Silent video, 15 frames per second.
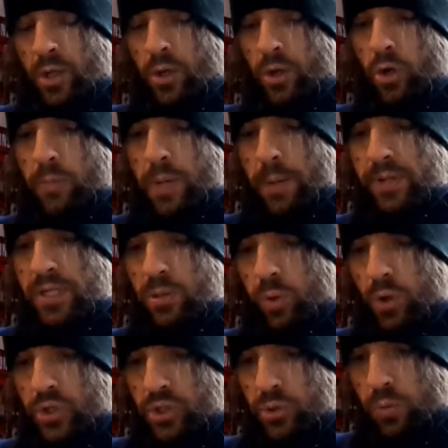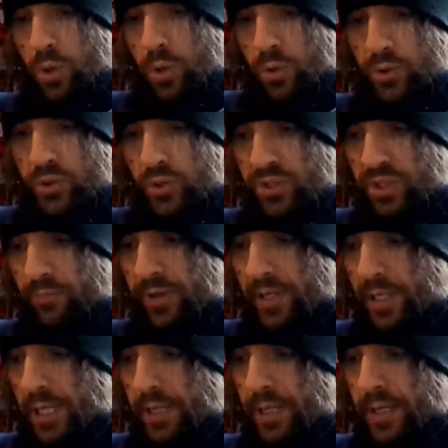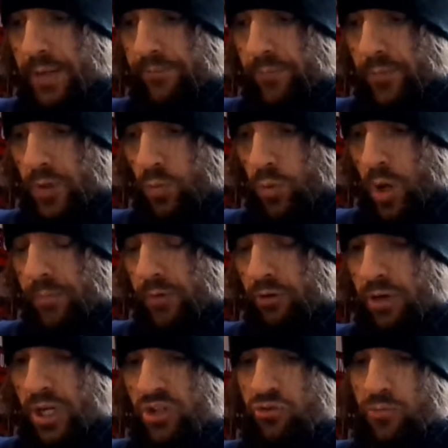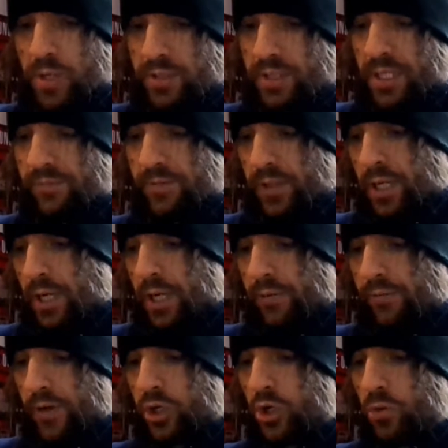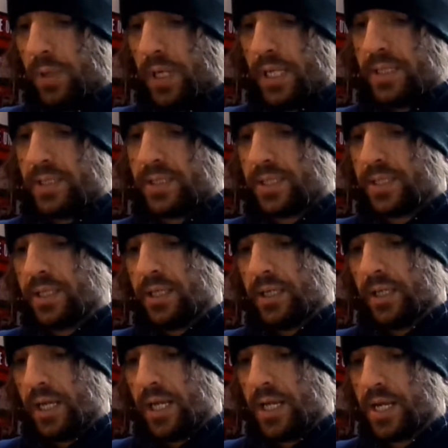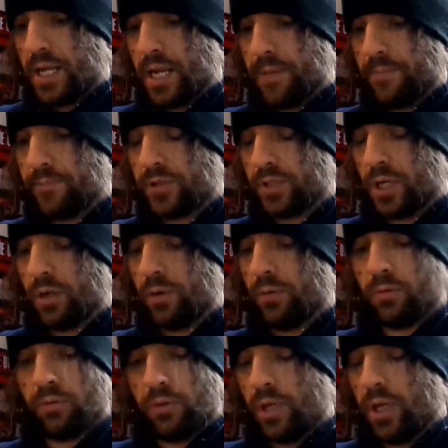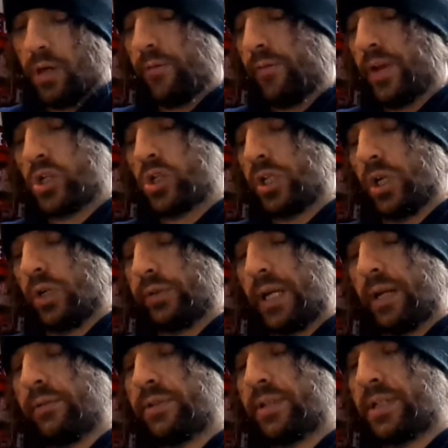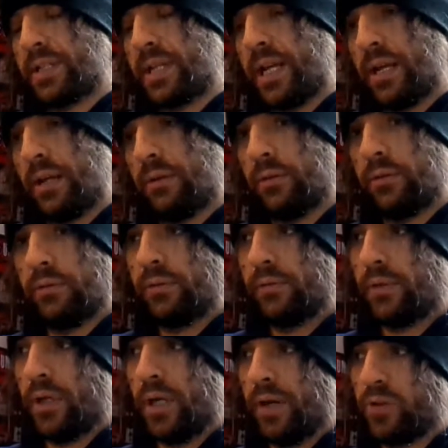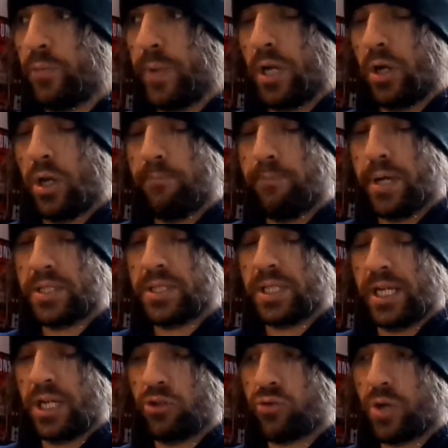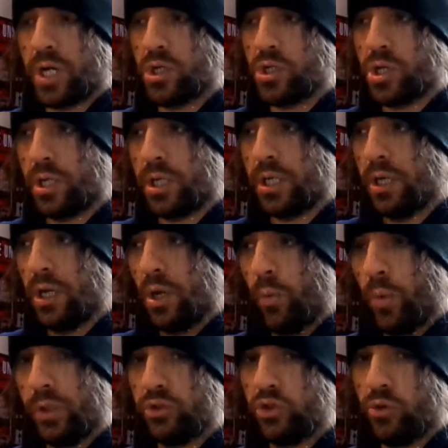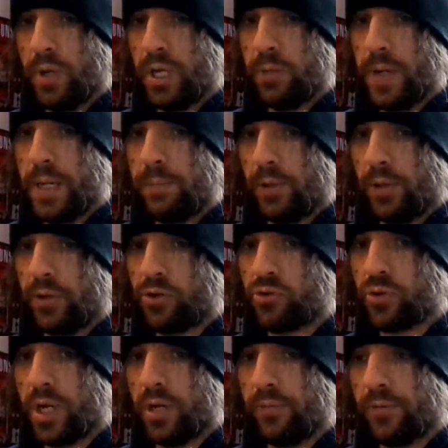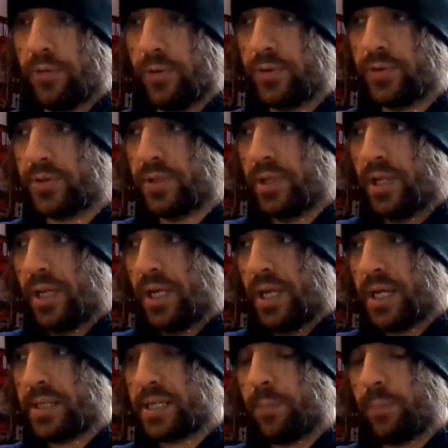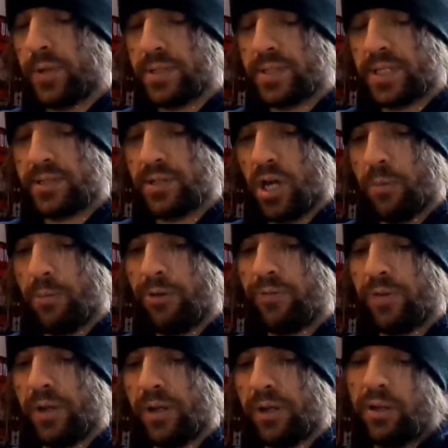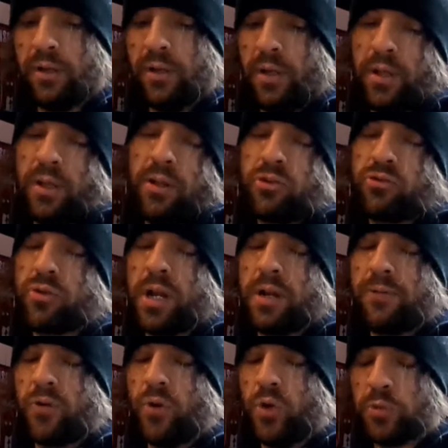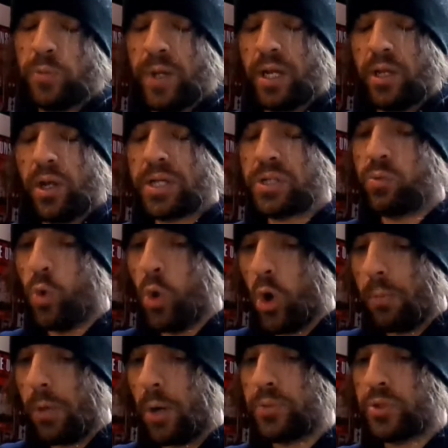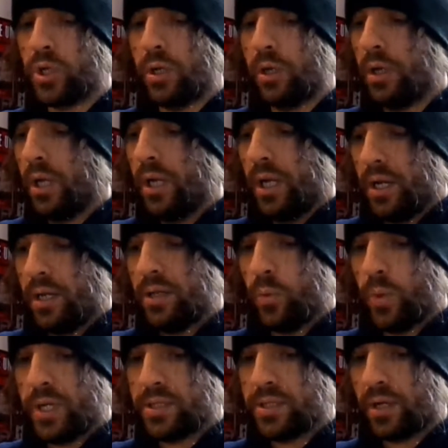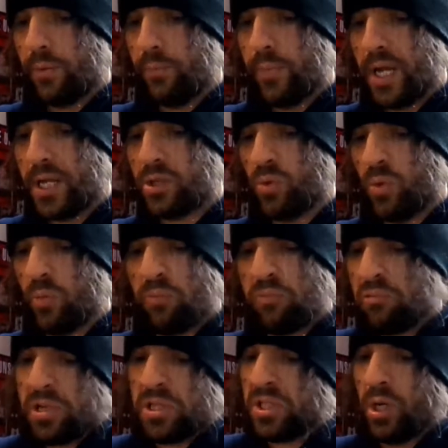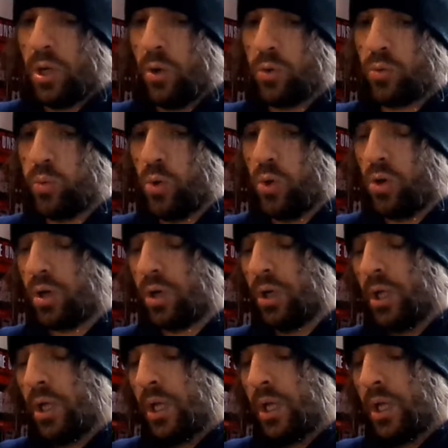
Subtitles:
Or maybe to wash the walls or something like that. Wipe the grease from underneath the car that accumulates. And so I eventually got down to the town after being on a bustling train journey. One too many people on the train, of course, as happens this time of year. The train, of course, being a nice warm option in the winter compared to a brisk cold walk.